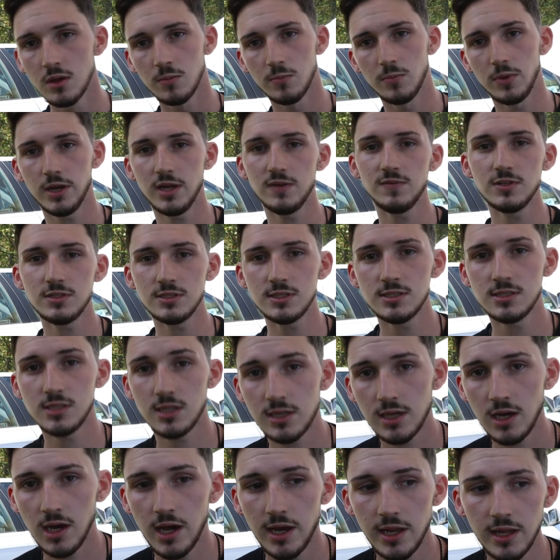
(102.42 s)
But ever since I
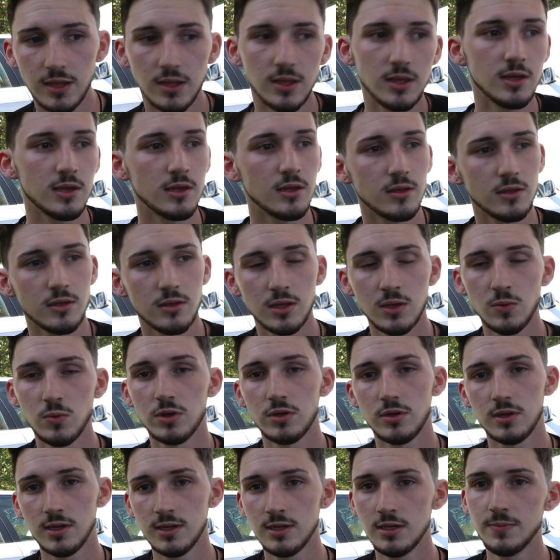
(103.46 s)
got it, it
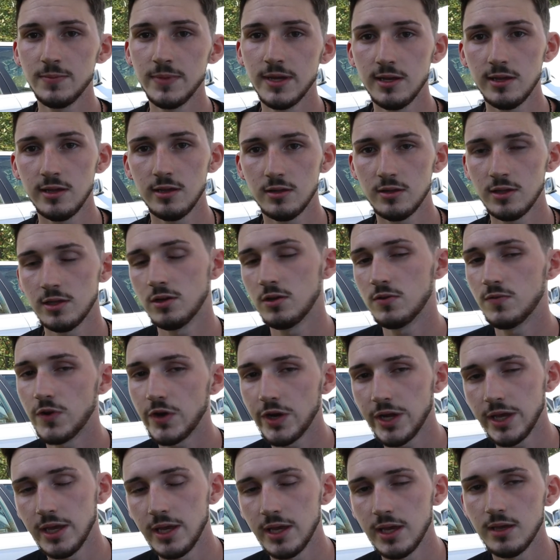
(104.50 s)
would intermediately
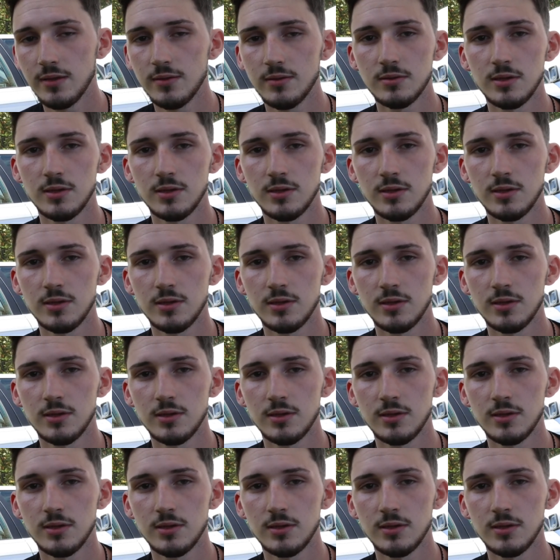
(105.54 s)
overheat